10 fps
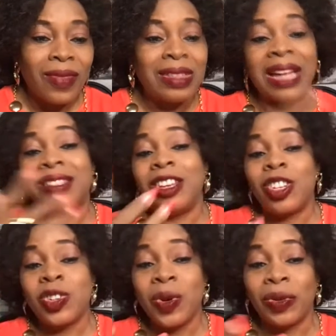That's the
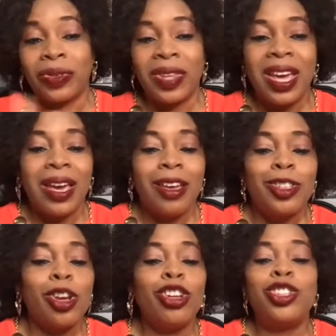truth.
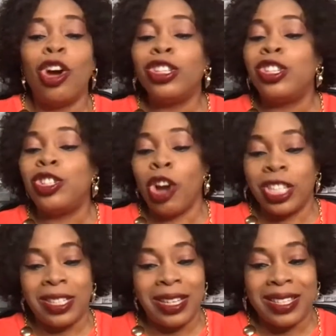So don't
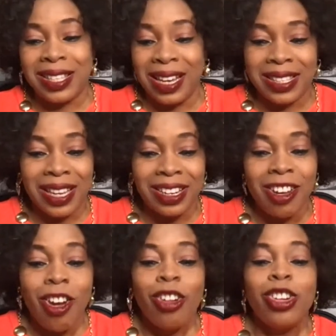dodge the season.
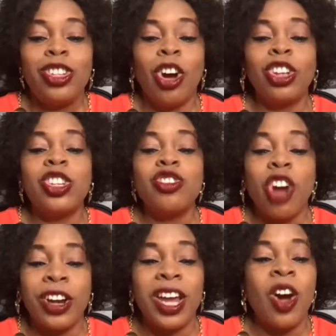Don't
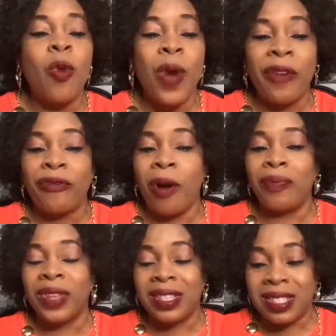run away
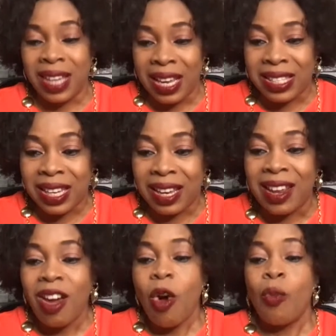from the season.
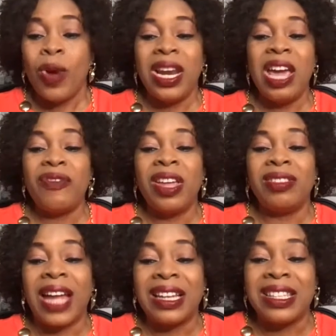We live
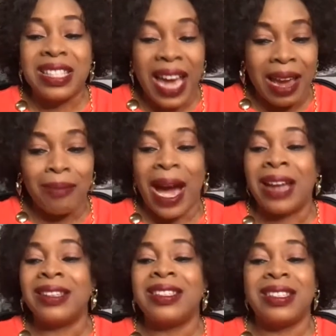in that time
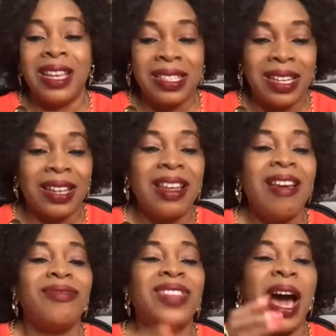and season
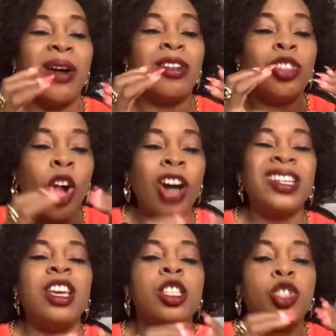that God
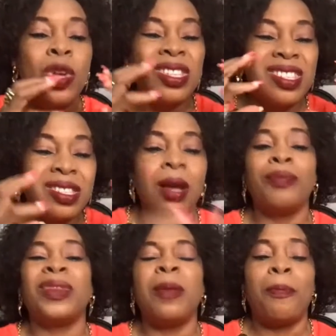is doing
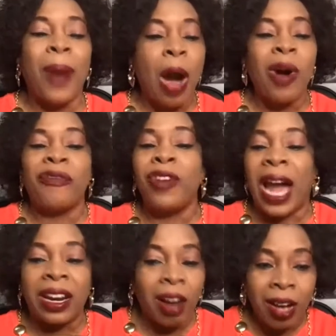something powerful
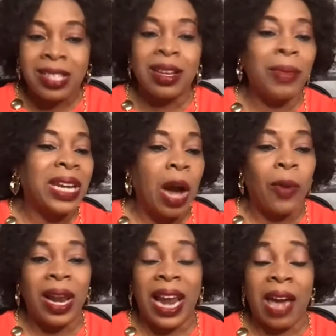and awesome in
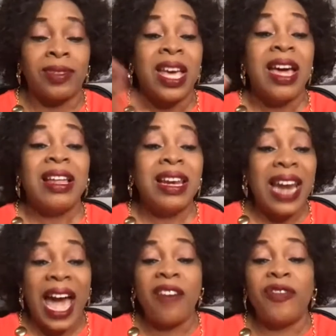our lives.
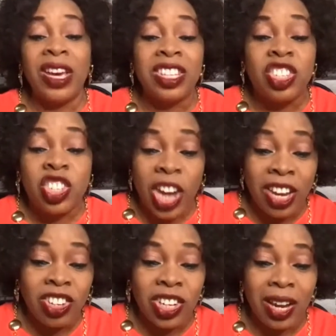Life is
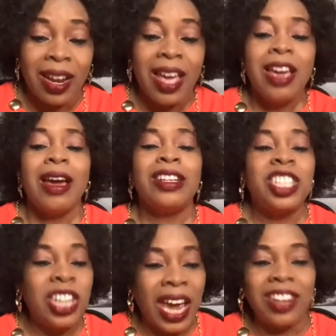changing.
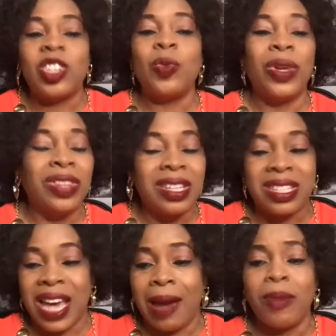Change with the
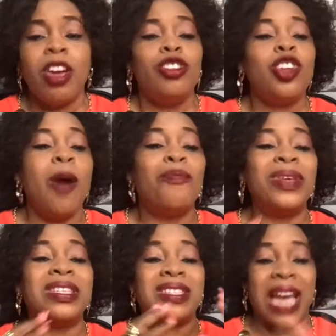time. Don't be
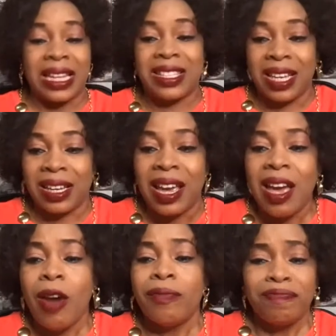static.
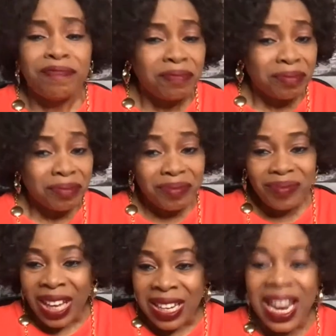
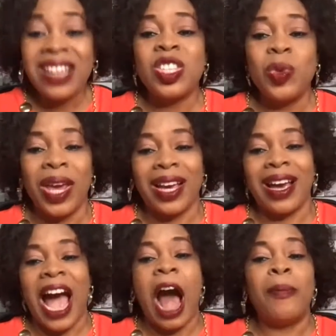Next week,
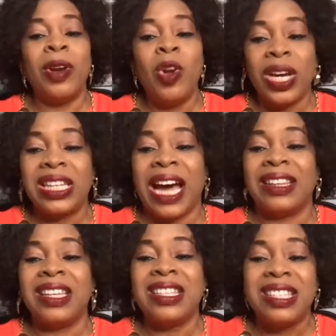I'll be looking
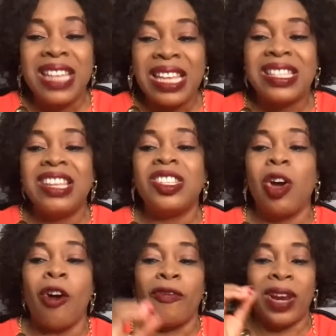at the seasons
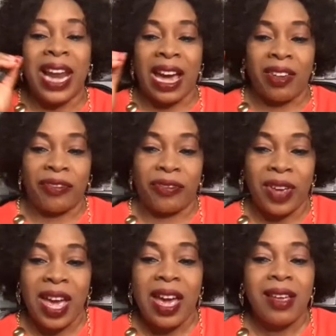of life.
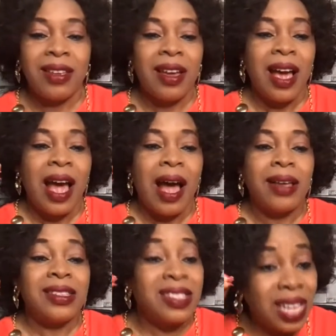
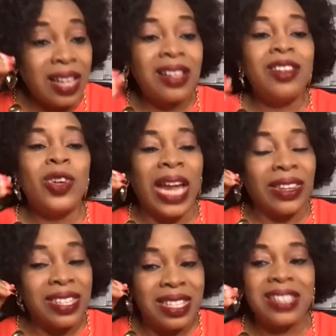Still looking at
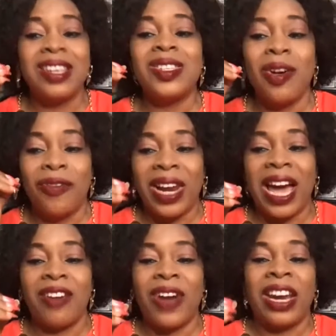the seasons of
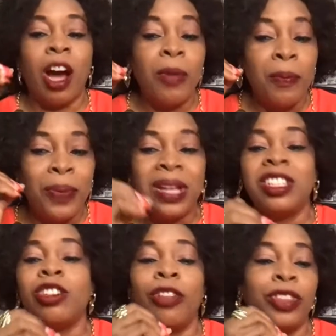life, and I'll be
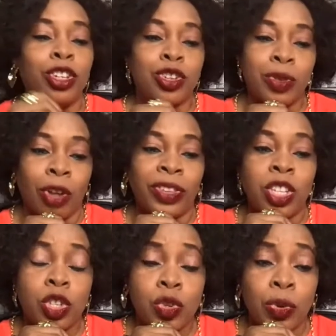building on
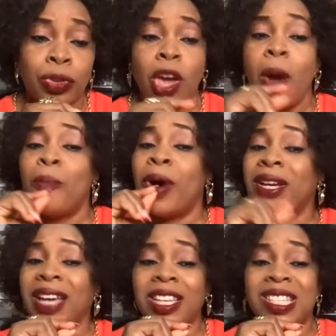this truth.
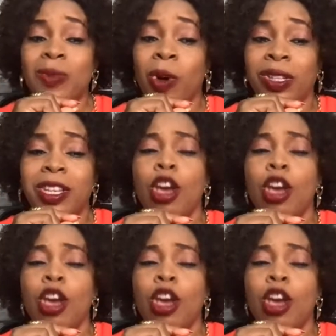But guess what?